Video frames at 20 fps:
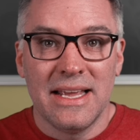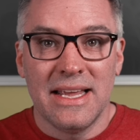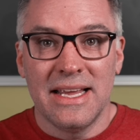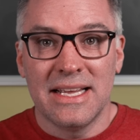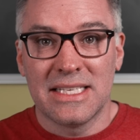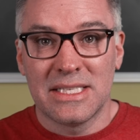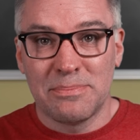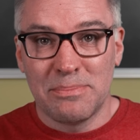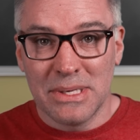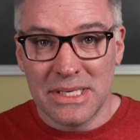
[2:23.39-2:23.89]

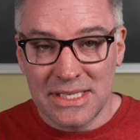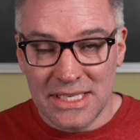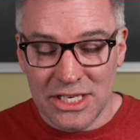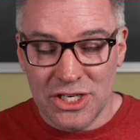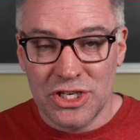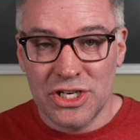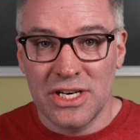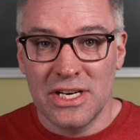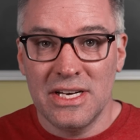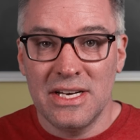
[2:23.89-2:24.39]
its
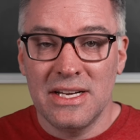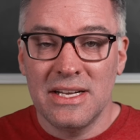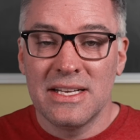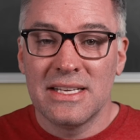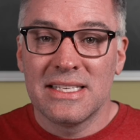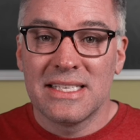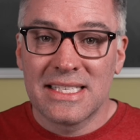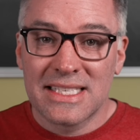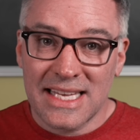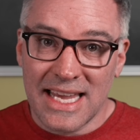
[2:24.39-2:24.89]
position,
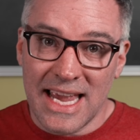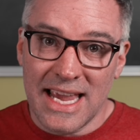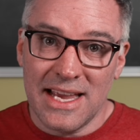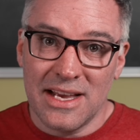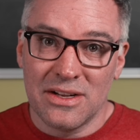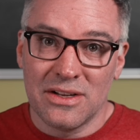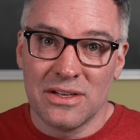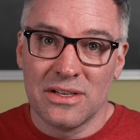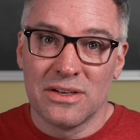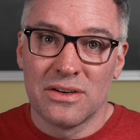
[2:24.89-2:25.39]

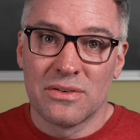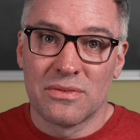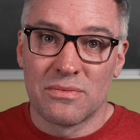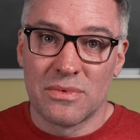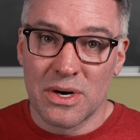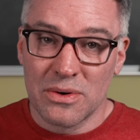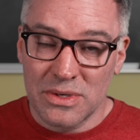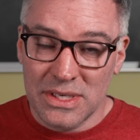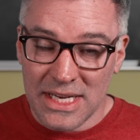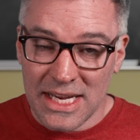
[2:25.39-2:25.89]
scale,
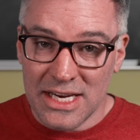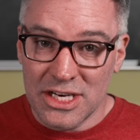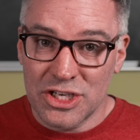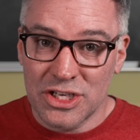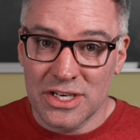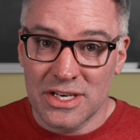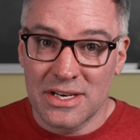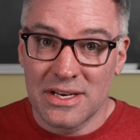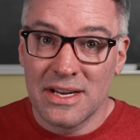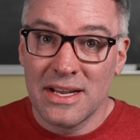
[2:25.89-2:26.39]

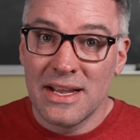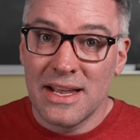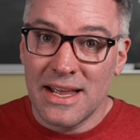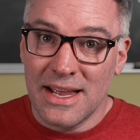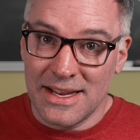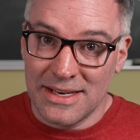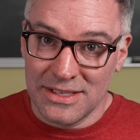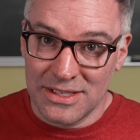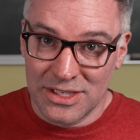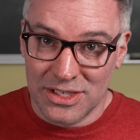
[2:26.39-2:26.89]
rotation,
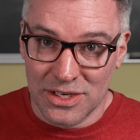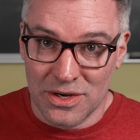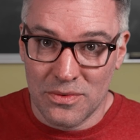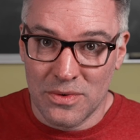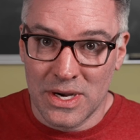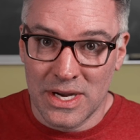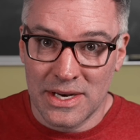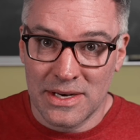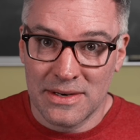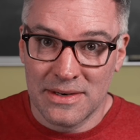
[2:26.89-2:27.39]
and so
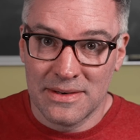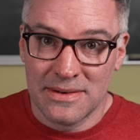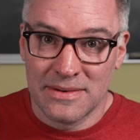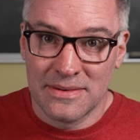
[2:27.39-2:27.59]
on.